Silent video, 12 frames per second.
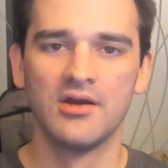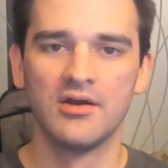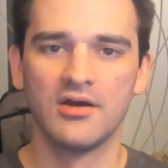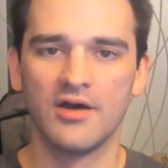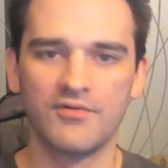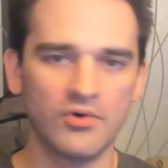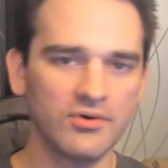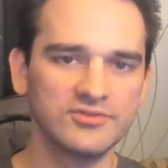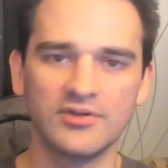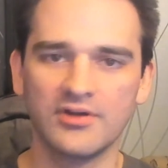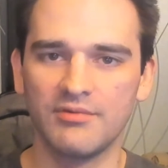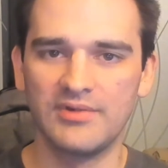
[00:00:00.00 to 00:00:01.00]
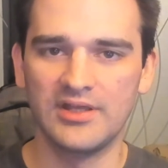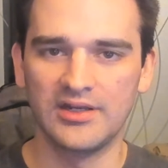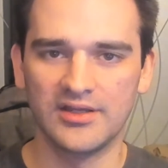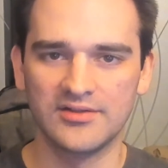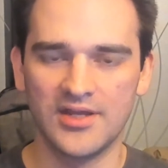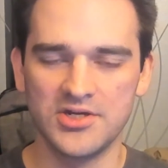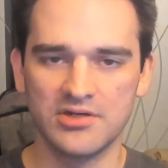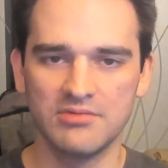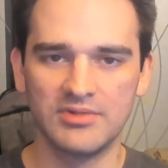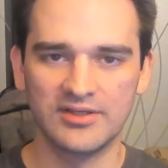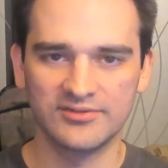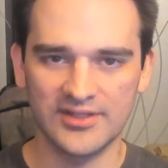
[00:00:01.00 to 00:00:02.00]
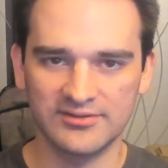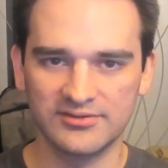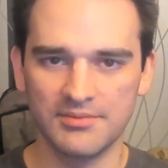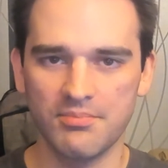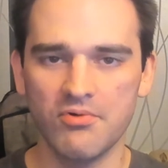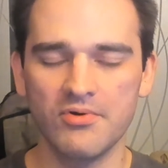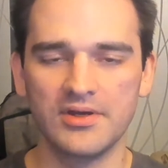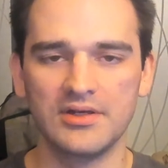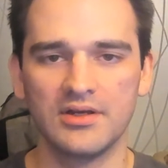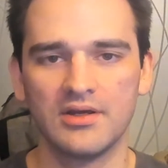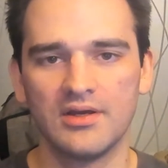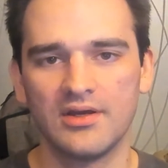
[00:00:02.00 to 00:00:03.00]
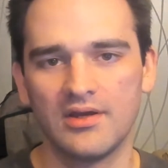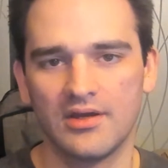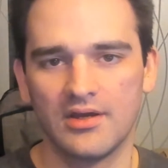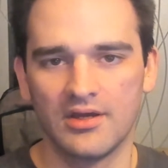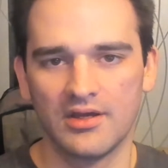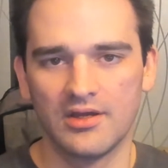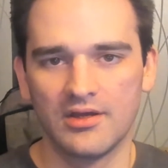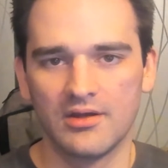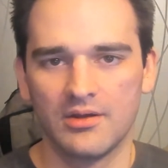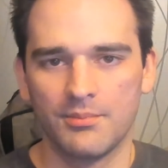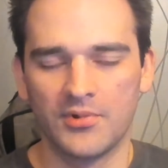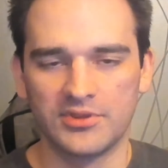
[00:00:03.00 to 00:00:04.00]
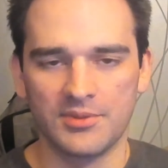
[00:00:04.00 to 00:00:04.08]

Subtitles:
of course you're going to be getting attention, because that's the point. But the